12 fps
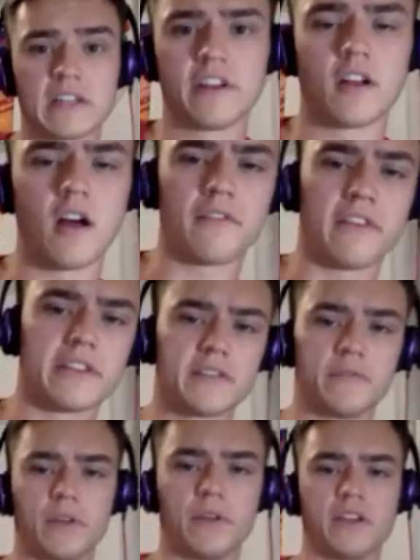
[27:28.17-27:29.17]
and
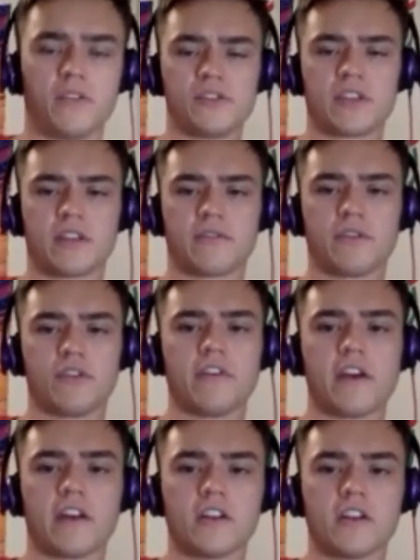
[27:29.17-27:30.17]
offensively, losing a few
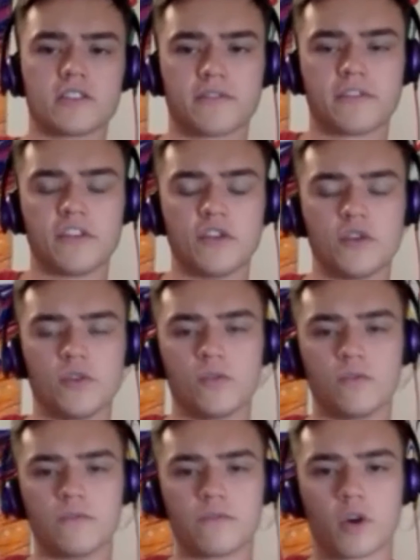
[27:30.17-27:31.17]
defenders, a
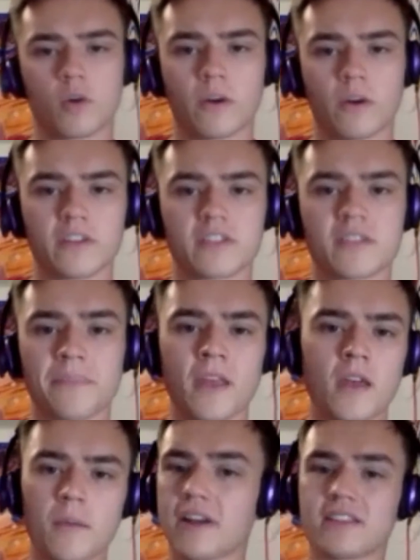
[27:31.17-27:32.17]
few forwards,
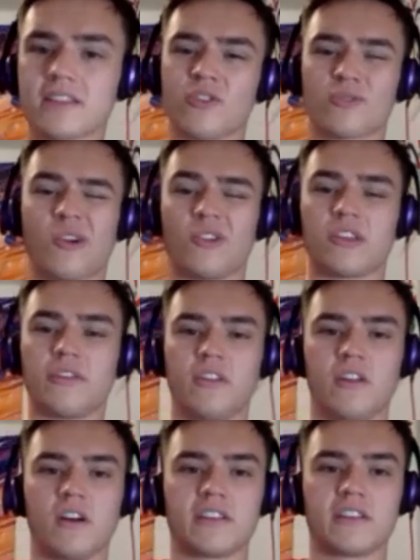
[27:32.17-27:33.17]
but it's still a relatively
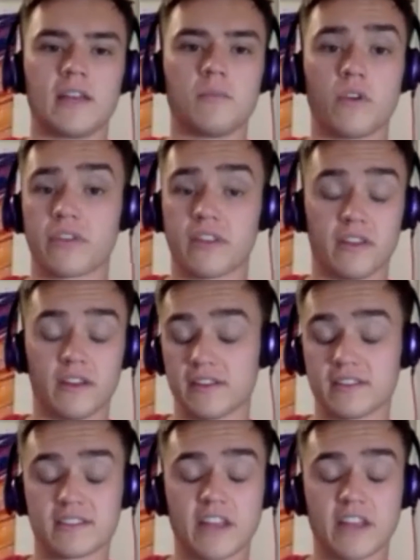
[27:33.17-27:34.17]
young team with
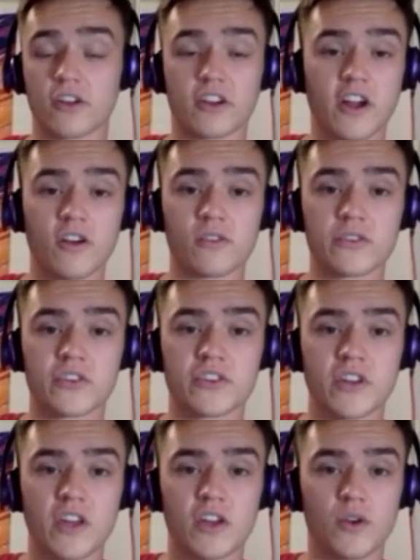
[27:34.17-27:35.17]
a stellar coach
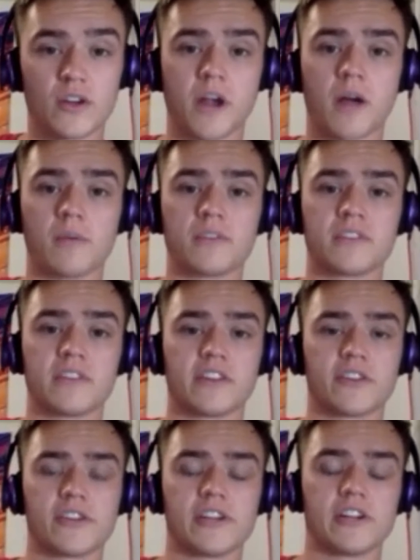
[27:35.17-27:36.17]
who has a promising
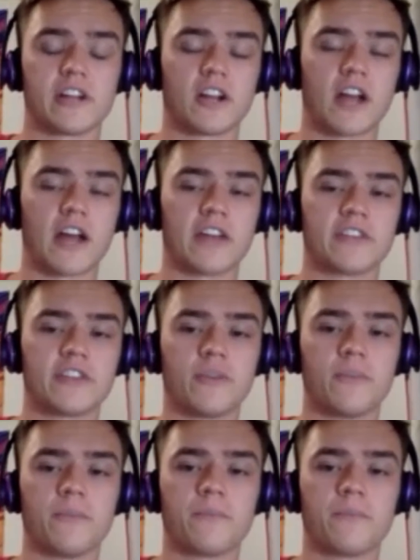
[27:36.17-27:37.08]
career here at ISU.